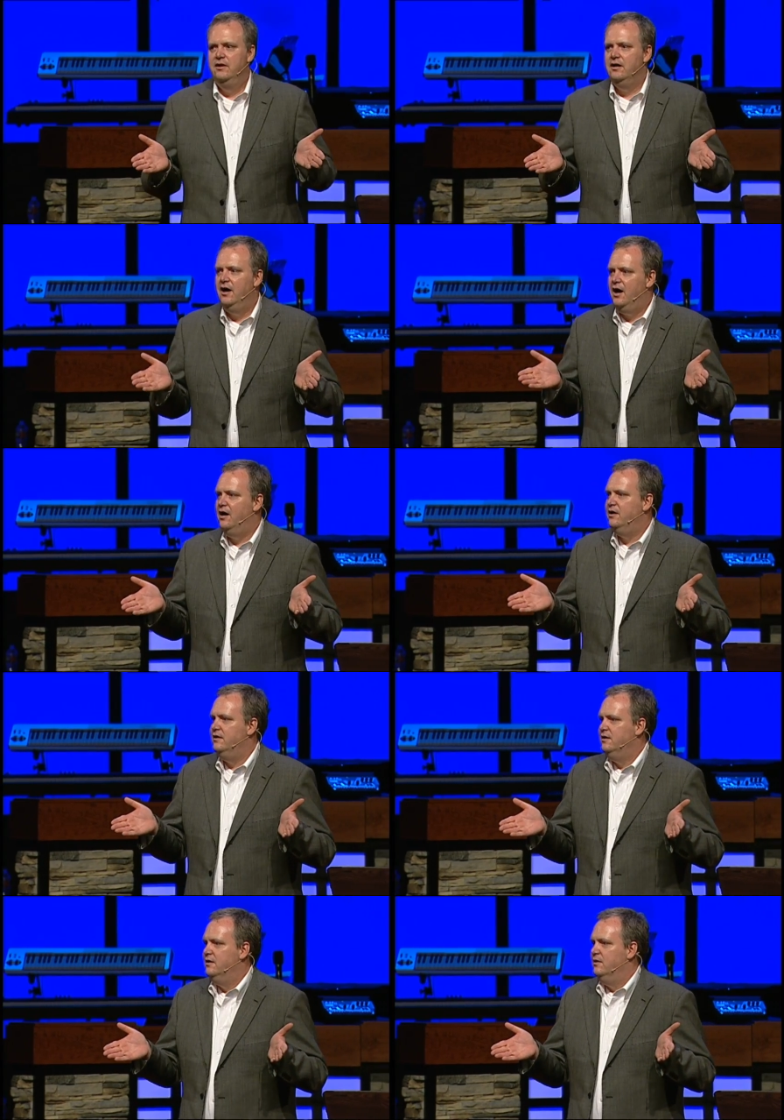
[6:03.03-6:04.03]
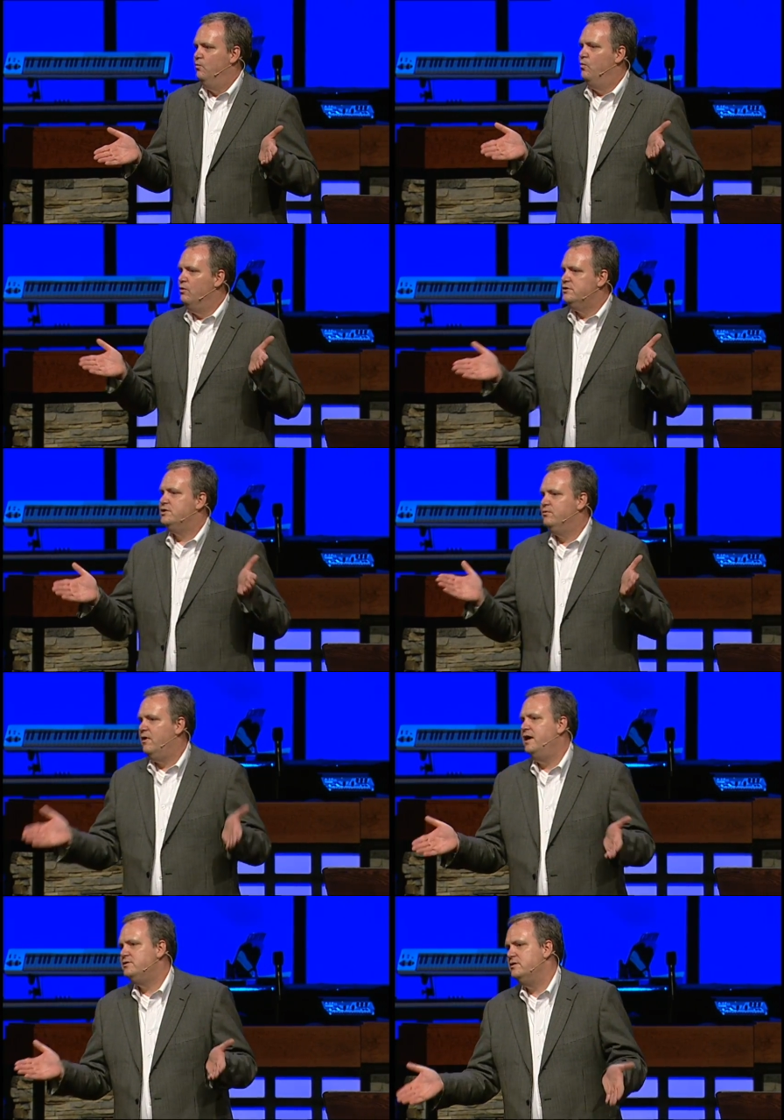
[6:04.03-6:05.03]
that God wants to
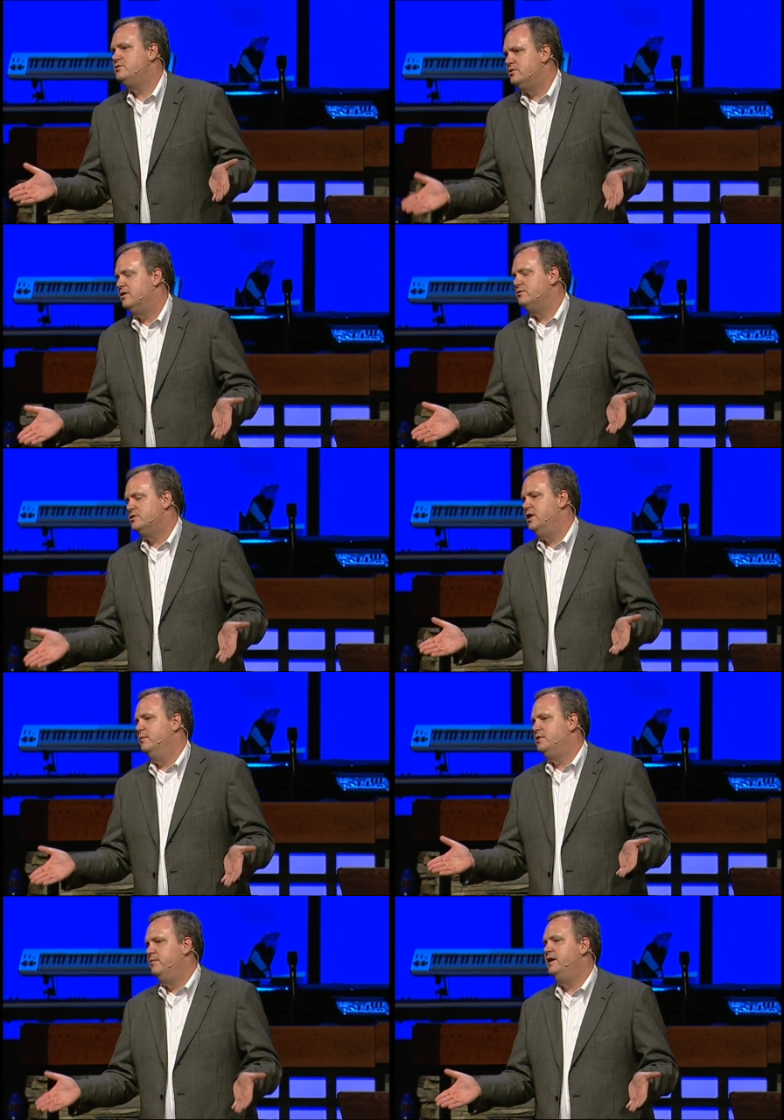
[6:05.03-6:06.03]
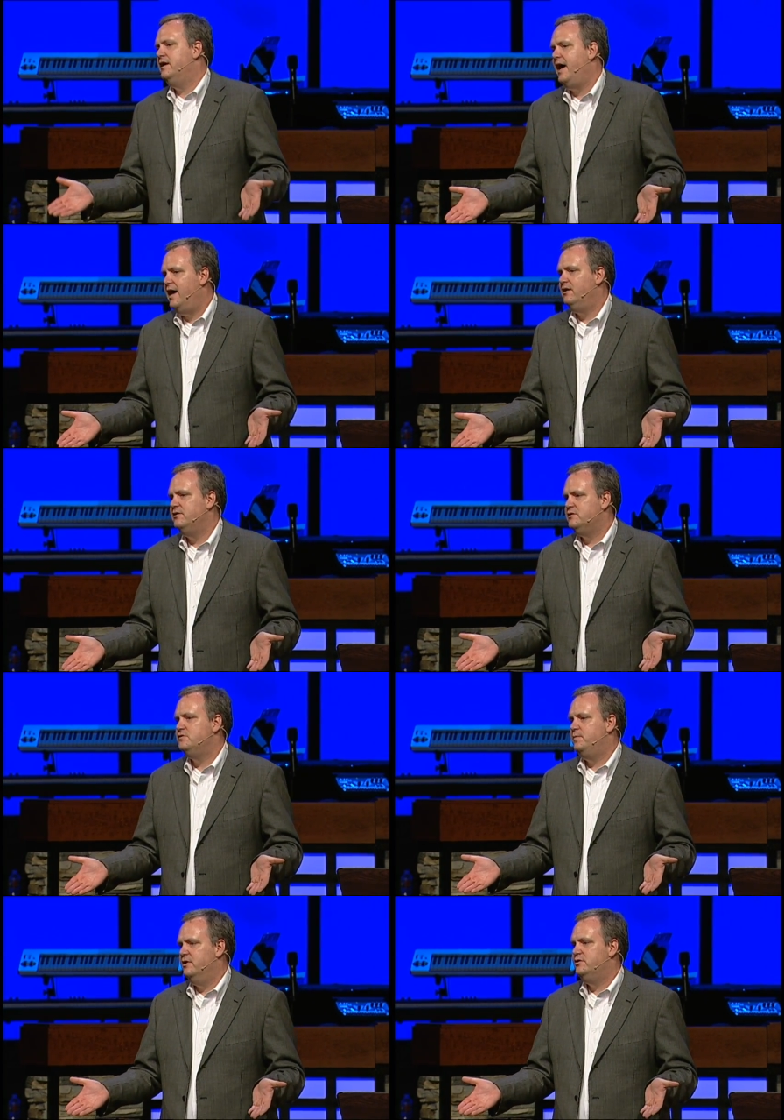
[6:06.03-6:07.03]
raise this church up to be a catalyst of
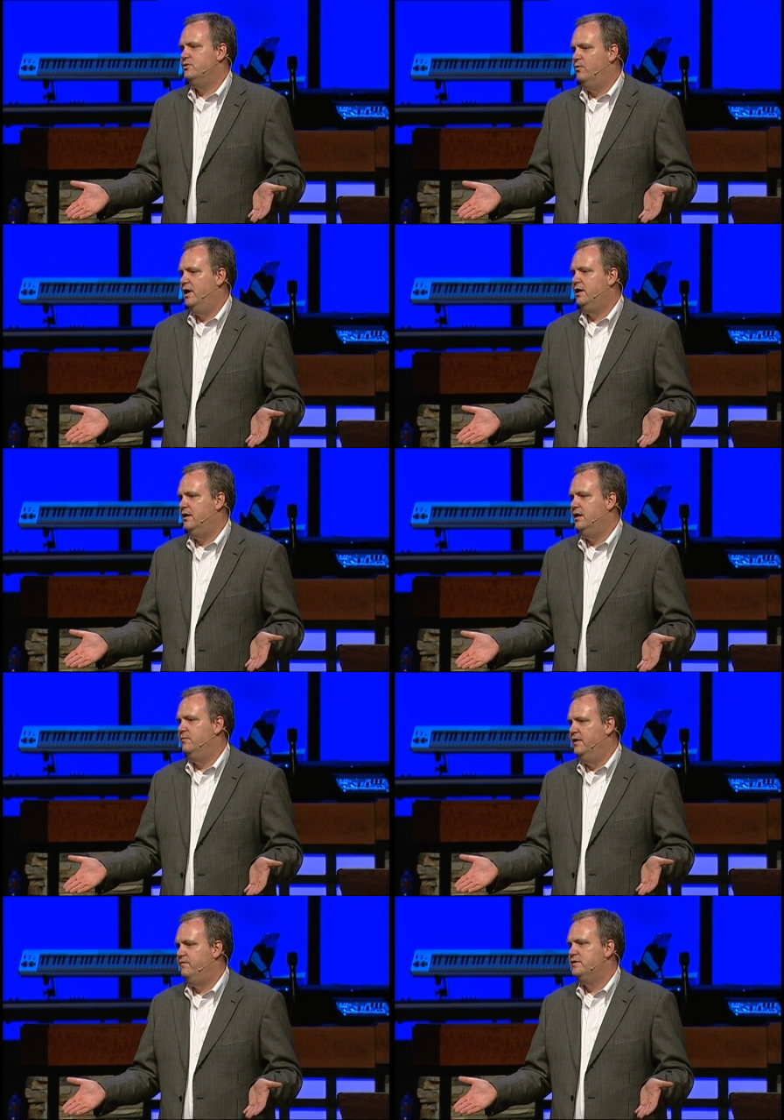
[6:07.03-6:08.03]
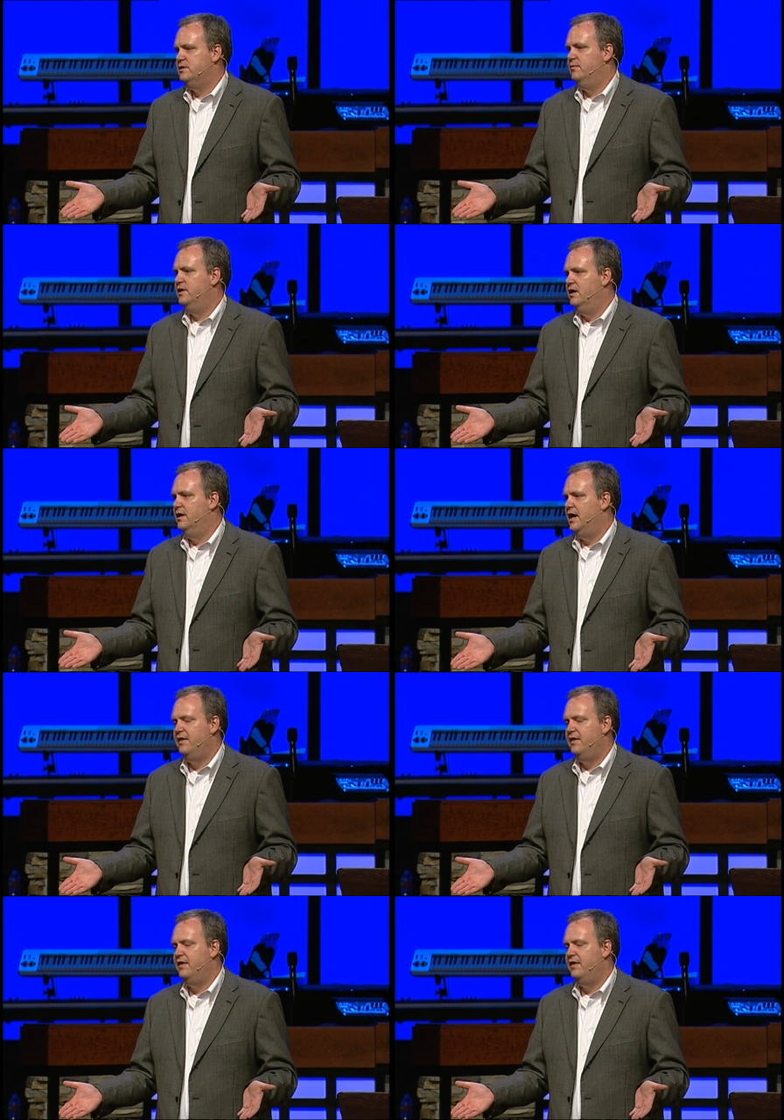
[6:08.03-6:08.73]
spiritual awakening in Memphis and beyond.